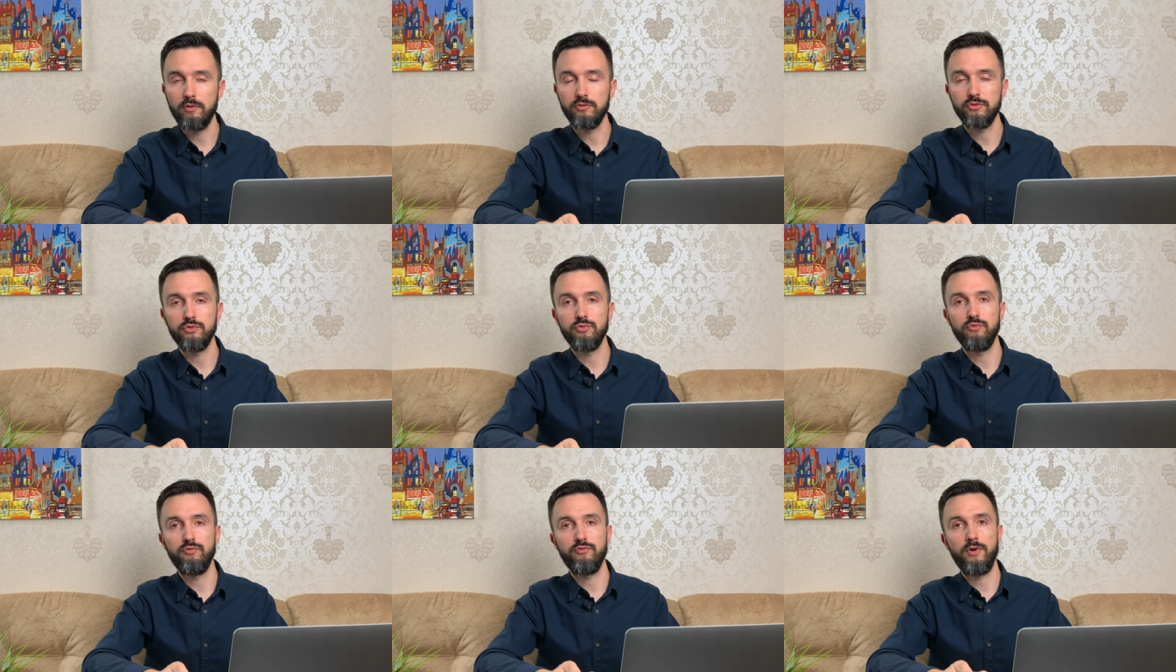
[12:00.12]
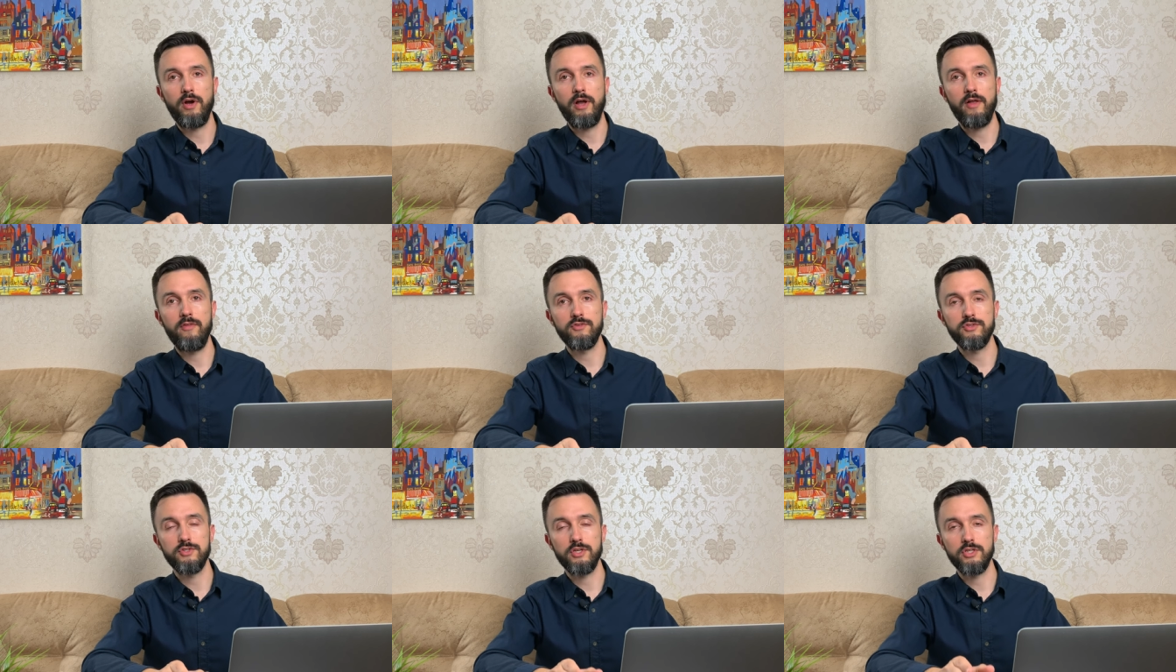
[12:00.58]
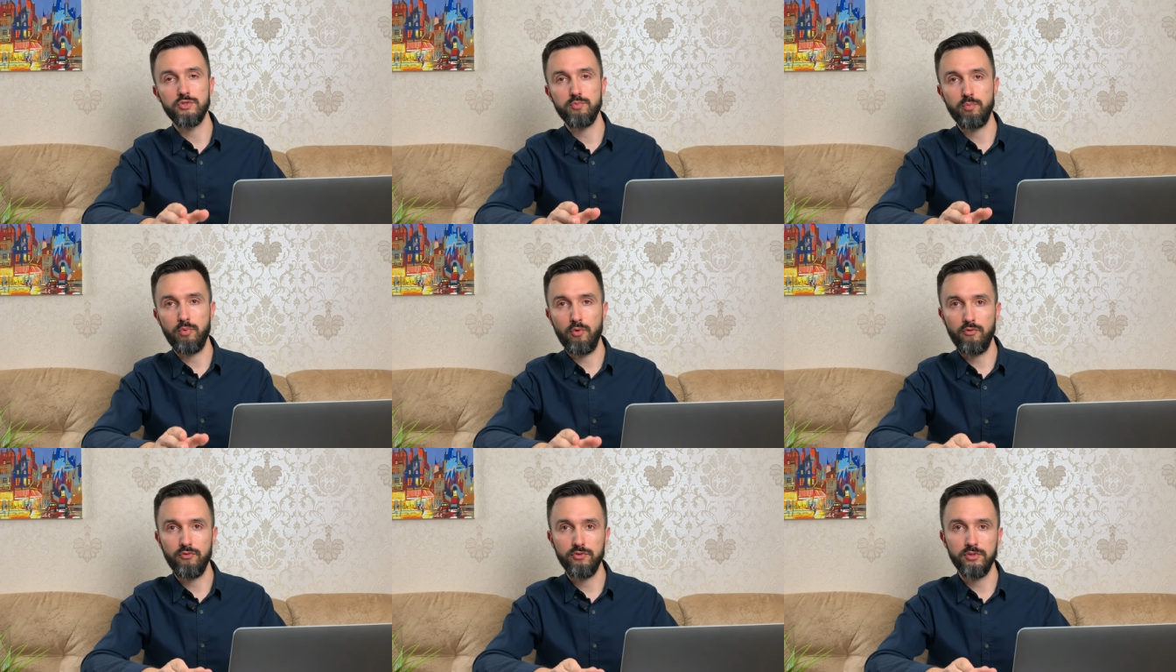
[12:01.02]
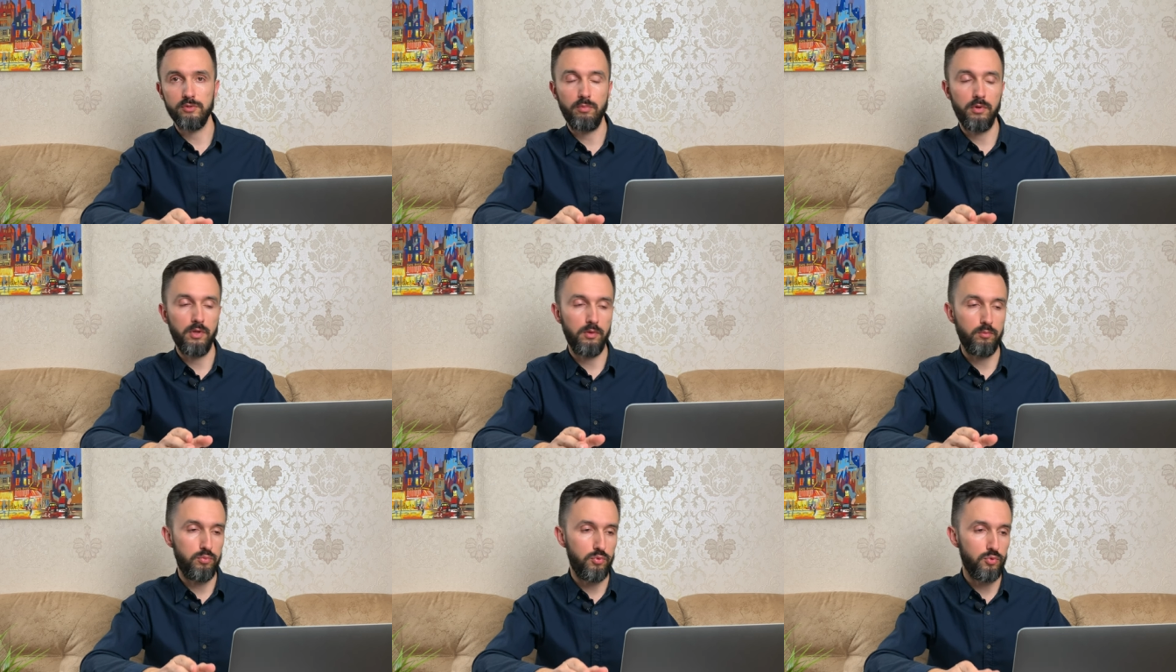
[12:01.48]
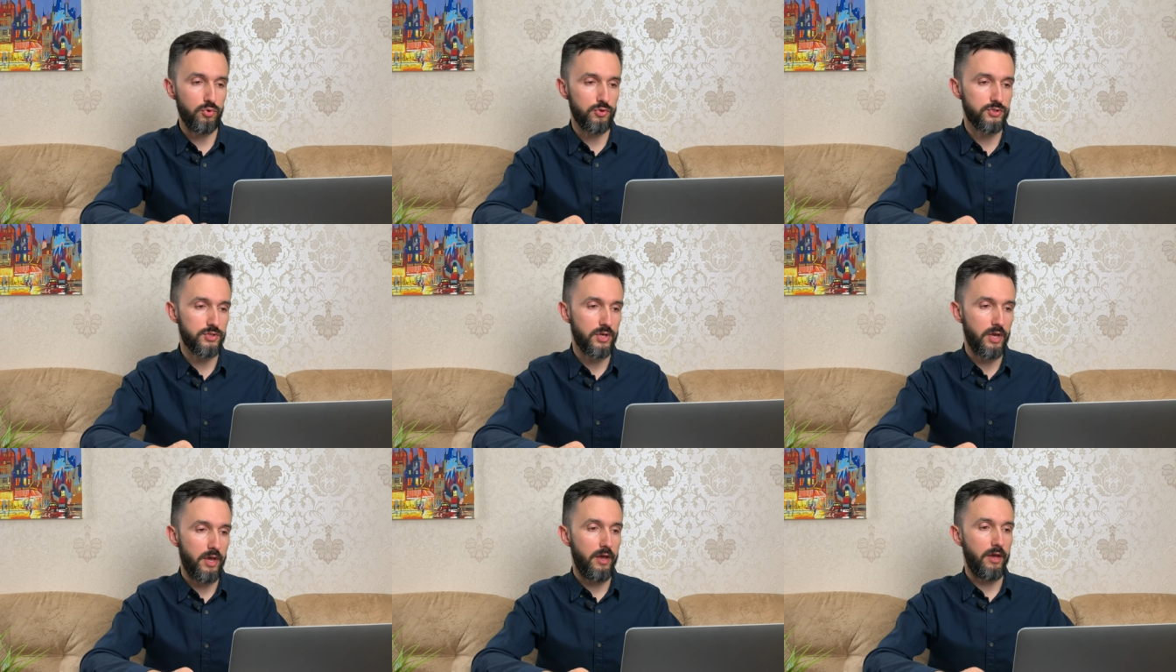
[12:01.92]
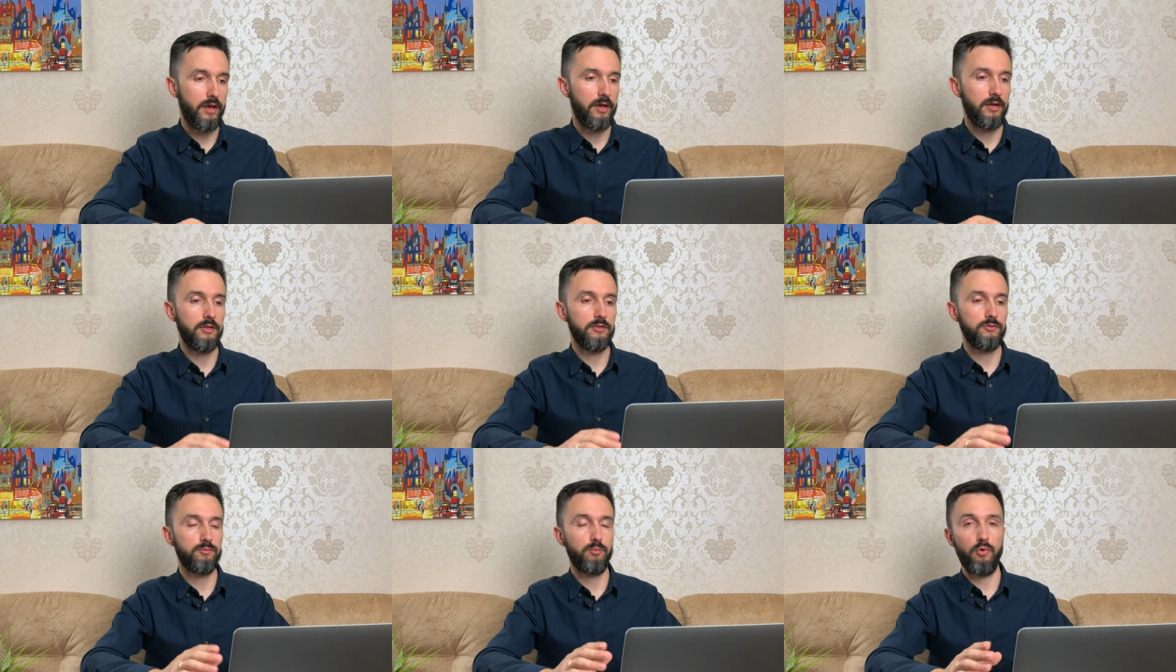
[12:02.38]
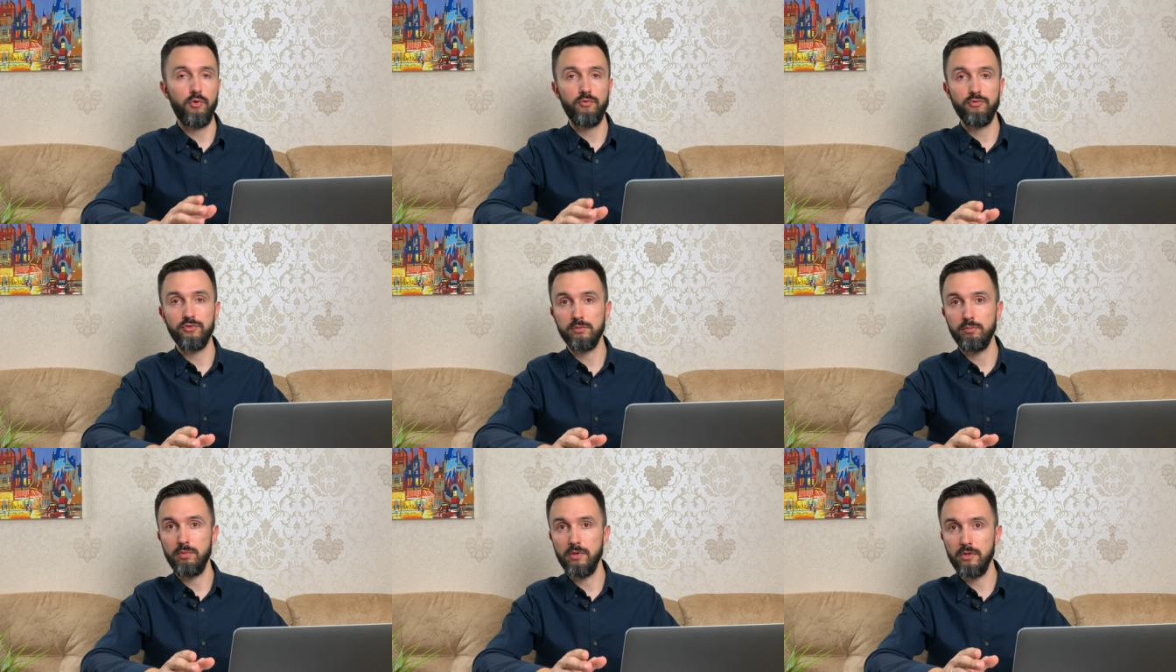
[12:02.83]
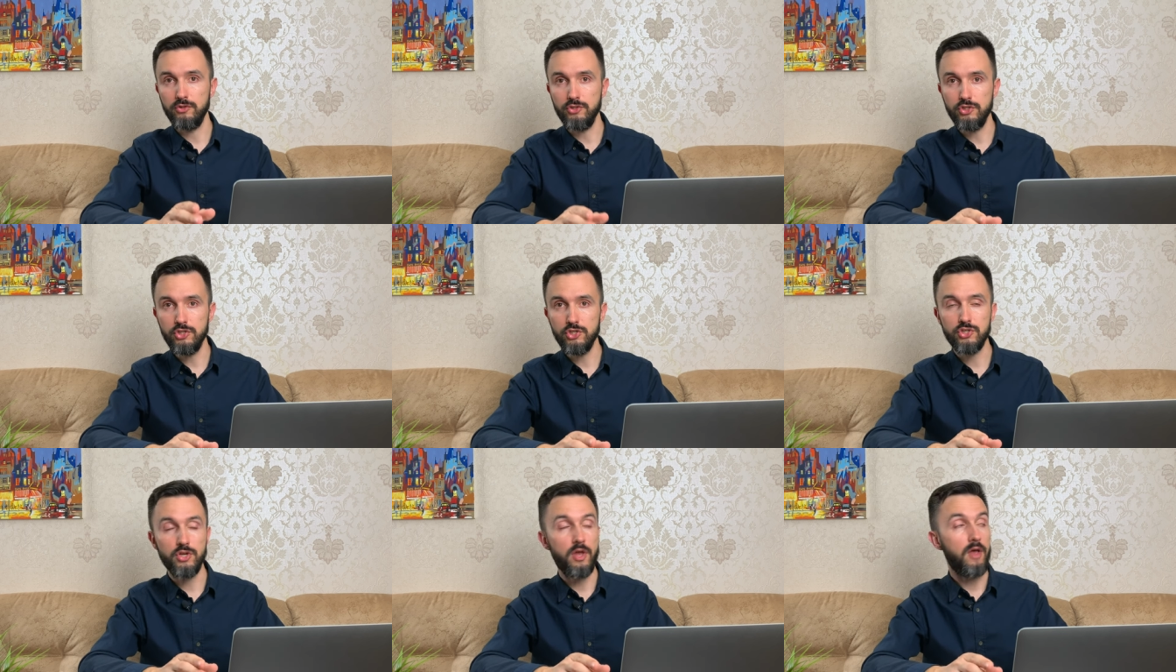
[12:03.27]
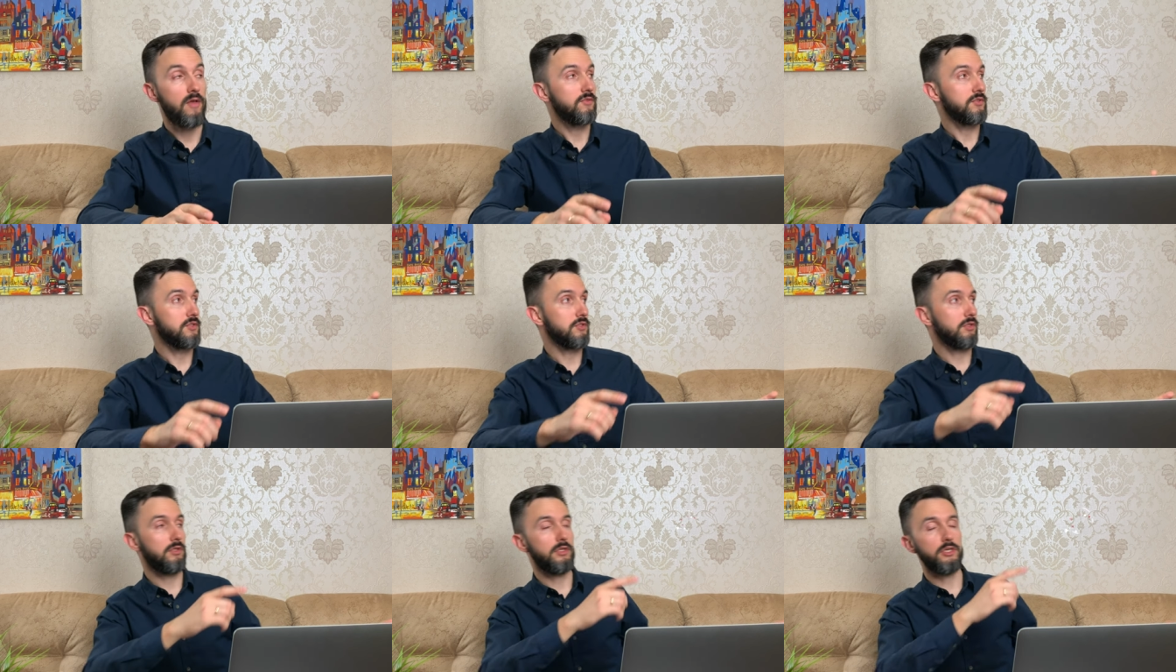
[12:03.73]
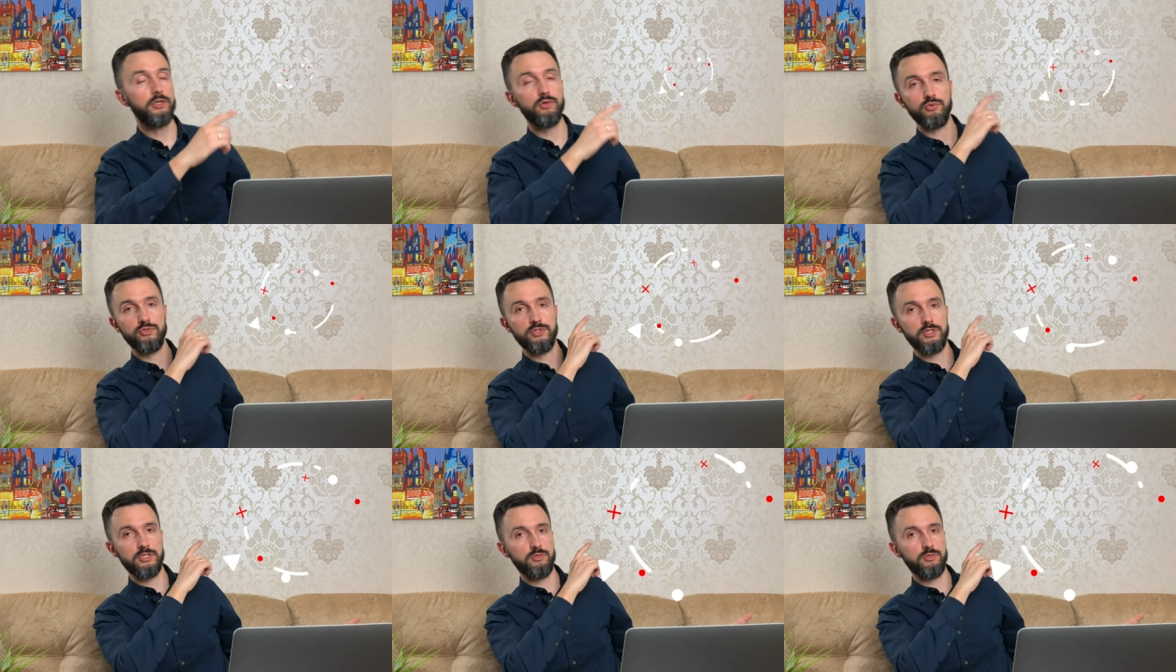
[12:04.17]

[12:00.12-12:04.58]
to find such profitable books and profitable niche, then click on this